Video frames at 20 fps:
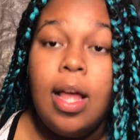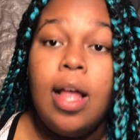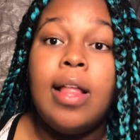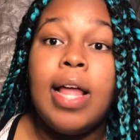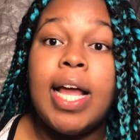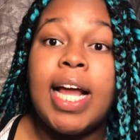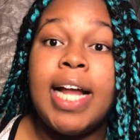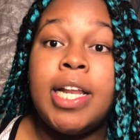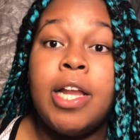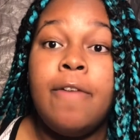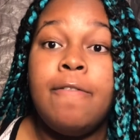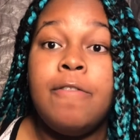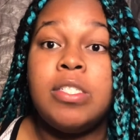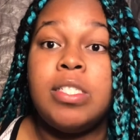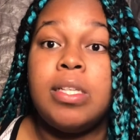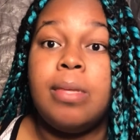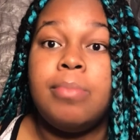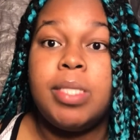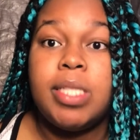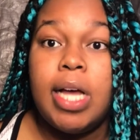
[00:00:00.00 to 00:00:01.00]
Like I know for
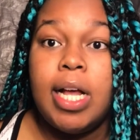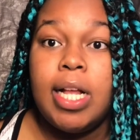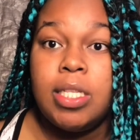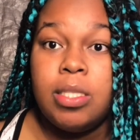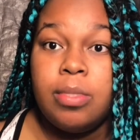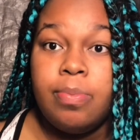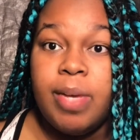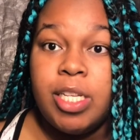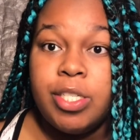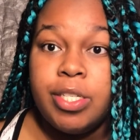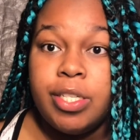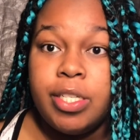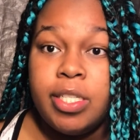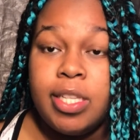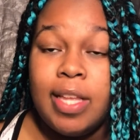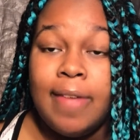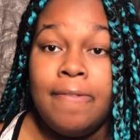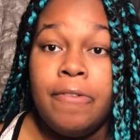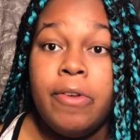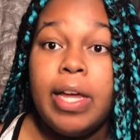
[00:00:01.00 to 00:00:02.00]
some science majors,
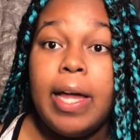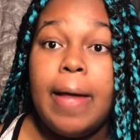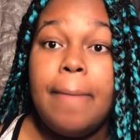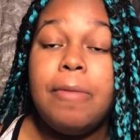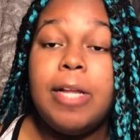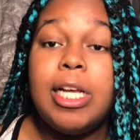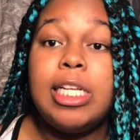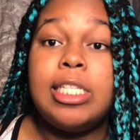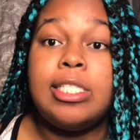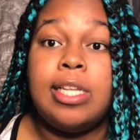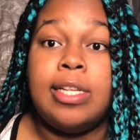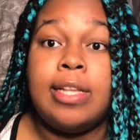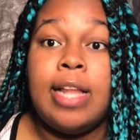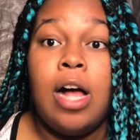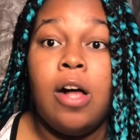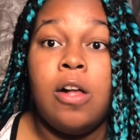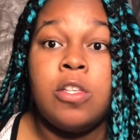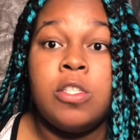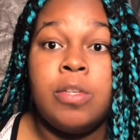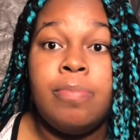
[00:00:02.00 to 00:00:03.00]
if you get placed in
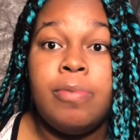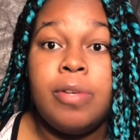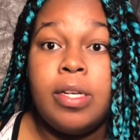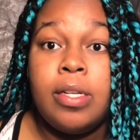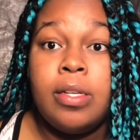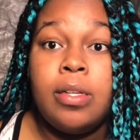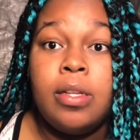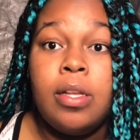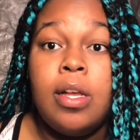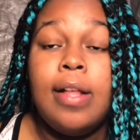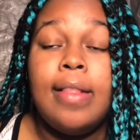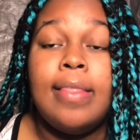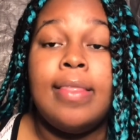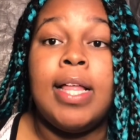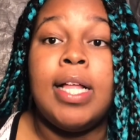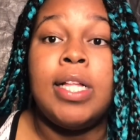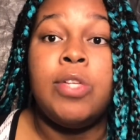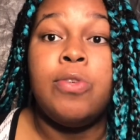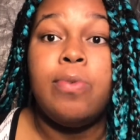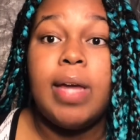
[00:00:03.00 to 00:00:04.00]
algebra,
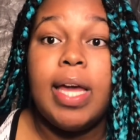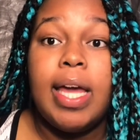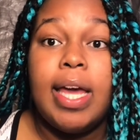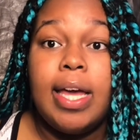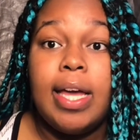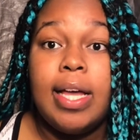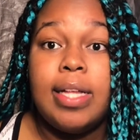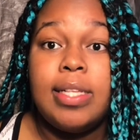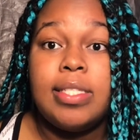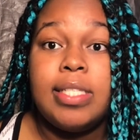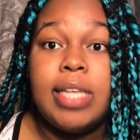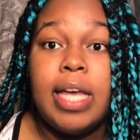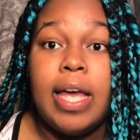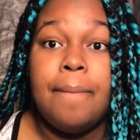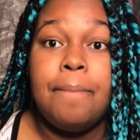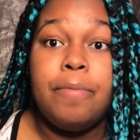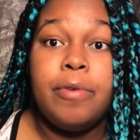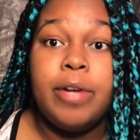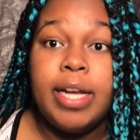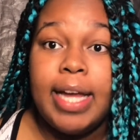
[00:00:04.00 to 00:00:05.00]
then you can't
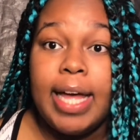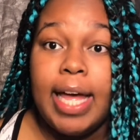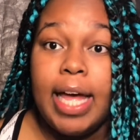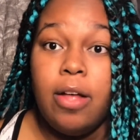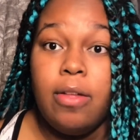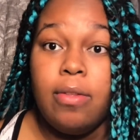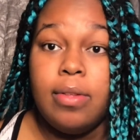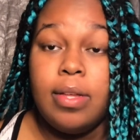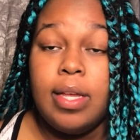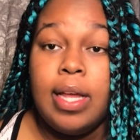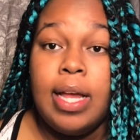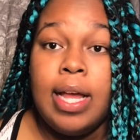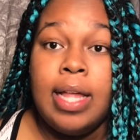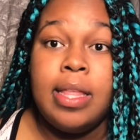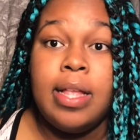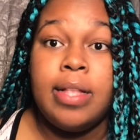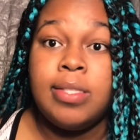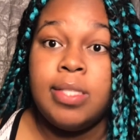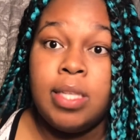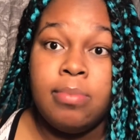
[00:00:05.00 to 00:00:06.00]
take pre-calc, and
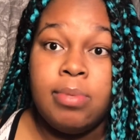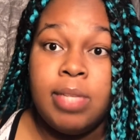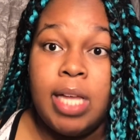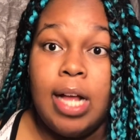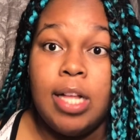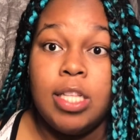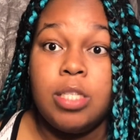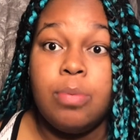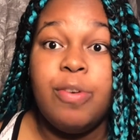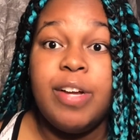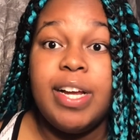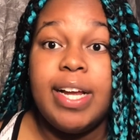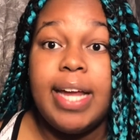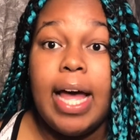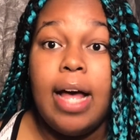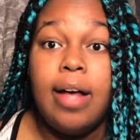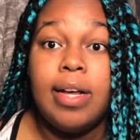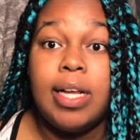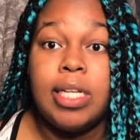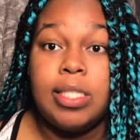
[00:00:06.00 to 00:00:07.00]
then sometimes
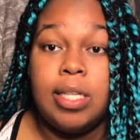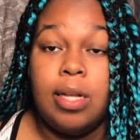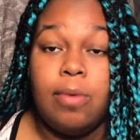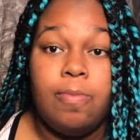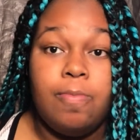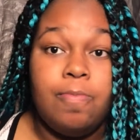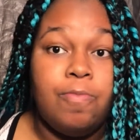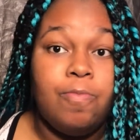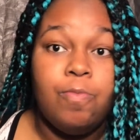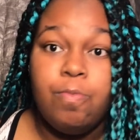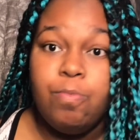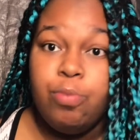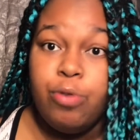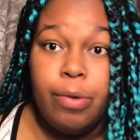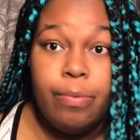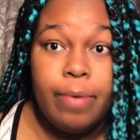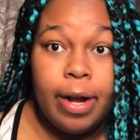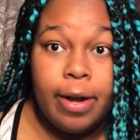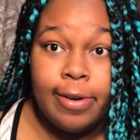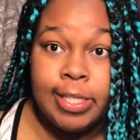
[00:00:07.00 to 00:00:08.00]
pre-calc is a
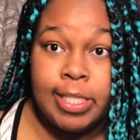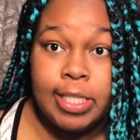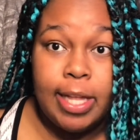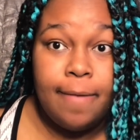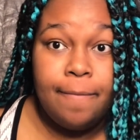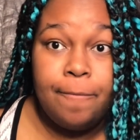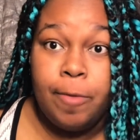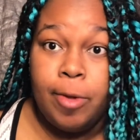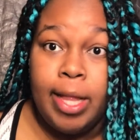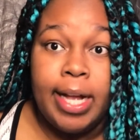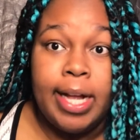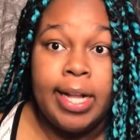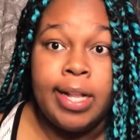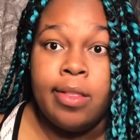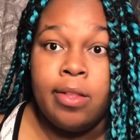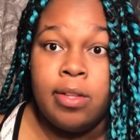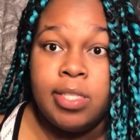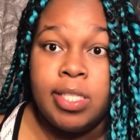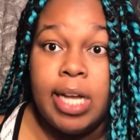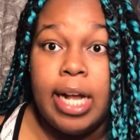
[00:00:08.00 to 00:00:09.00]
prerequisite for like
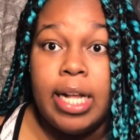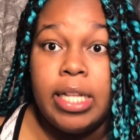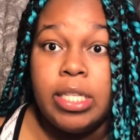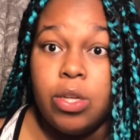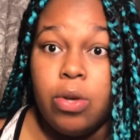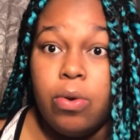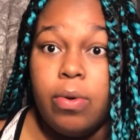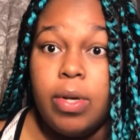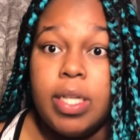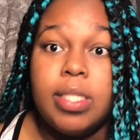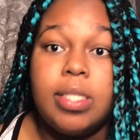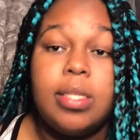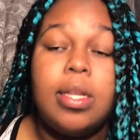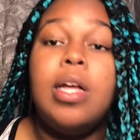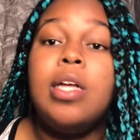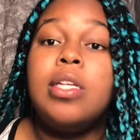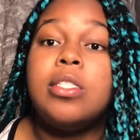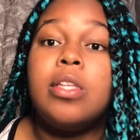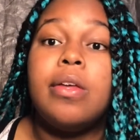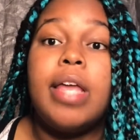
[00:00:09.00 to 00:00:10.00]
another science course.
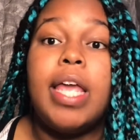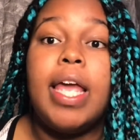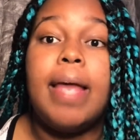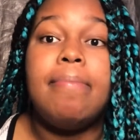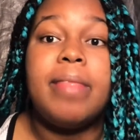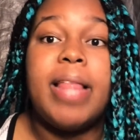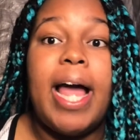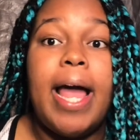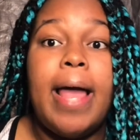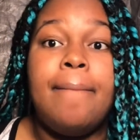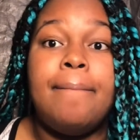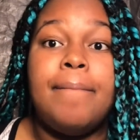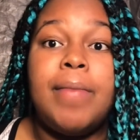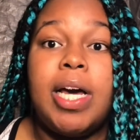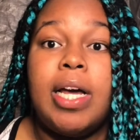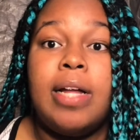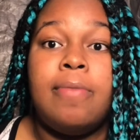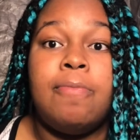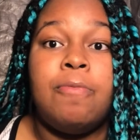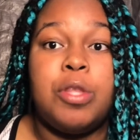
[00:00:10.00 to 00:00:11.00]
So keep that in
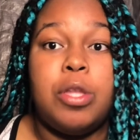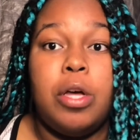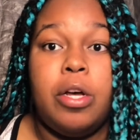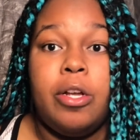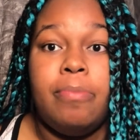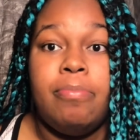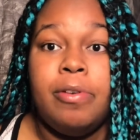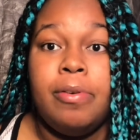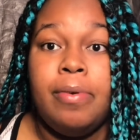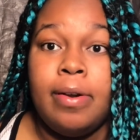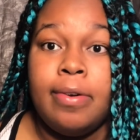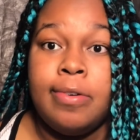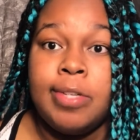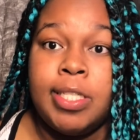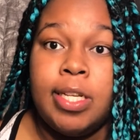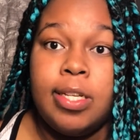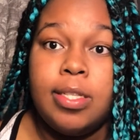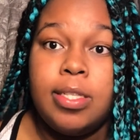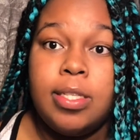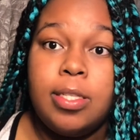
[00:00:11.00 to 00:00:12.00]
mind with all your
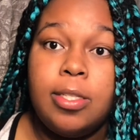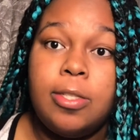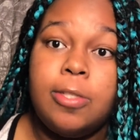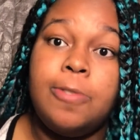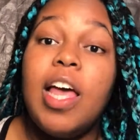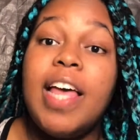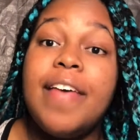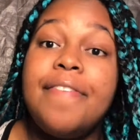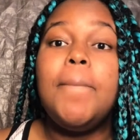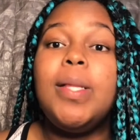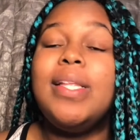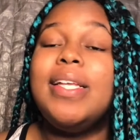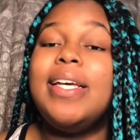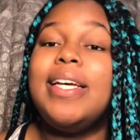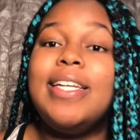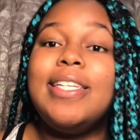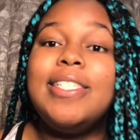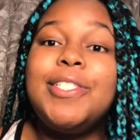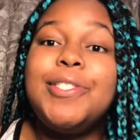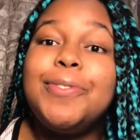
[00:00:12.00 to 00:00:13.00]
prerequisites. And
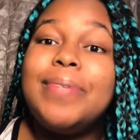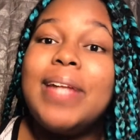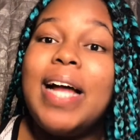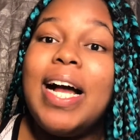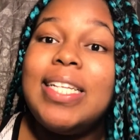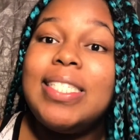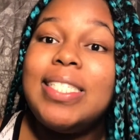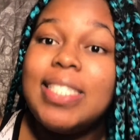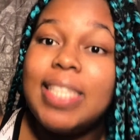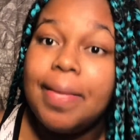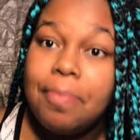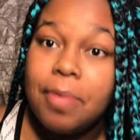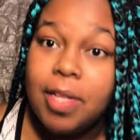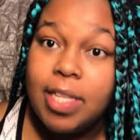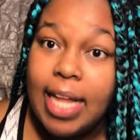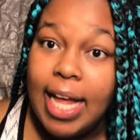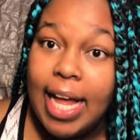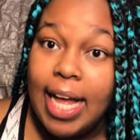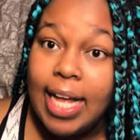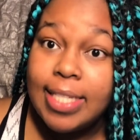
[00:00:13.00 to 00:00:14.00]
please do not skip
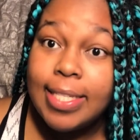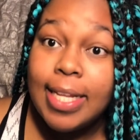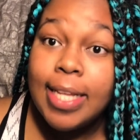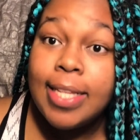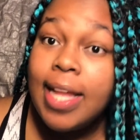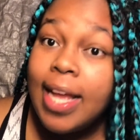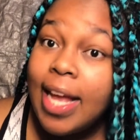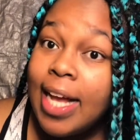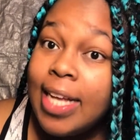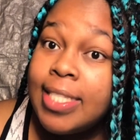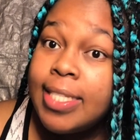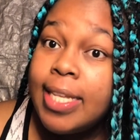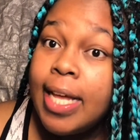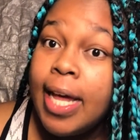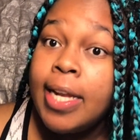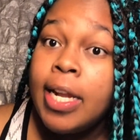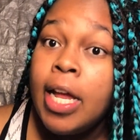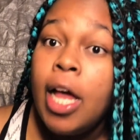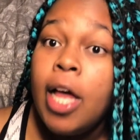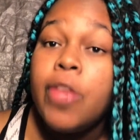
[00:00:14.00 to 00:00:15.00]
class. And like I
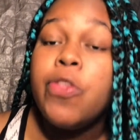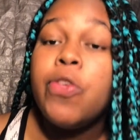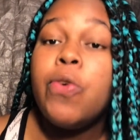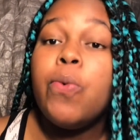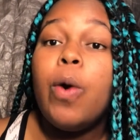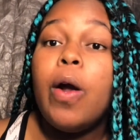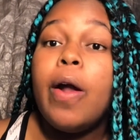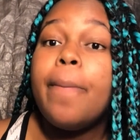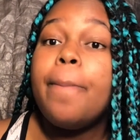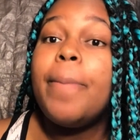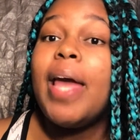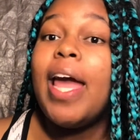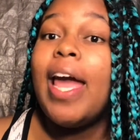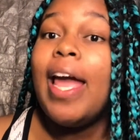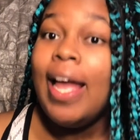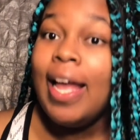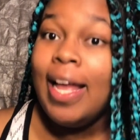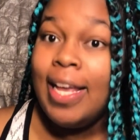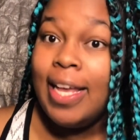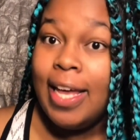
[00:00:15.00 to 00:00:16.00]
said, you are
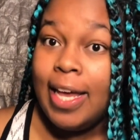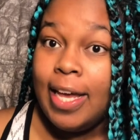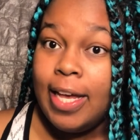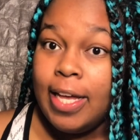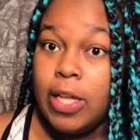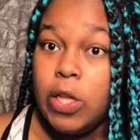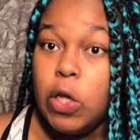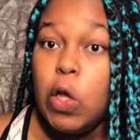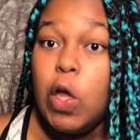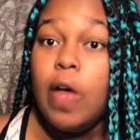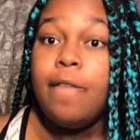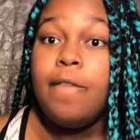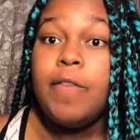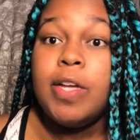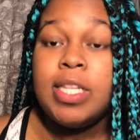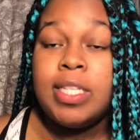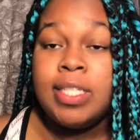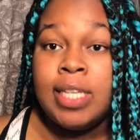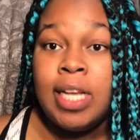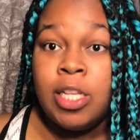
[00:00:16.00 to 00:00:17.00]
paying for
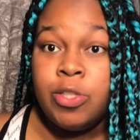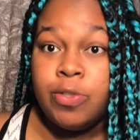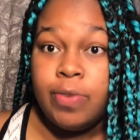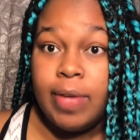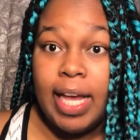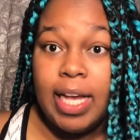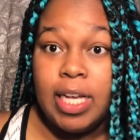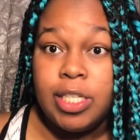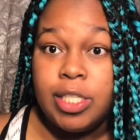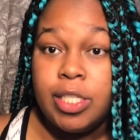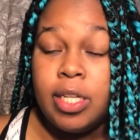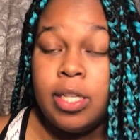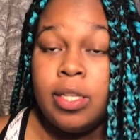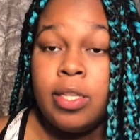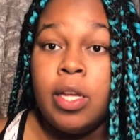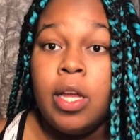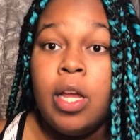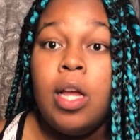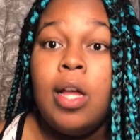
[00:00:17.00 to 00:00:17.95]
this education.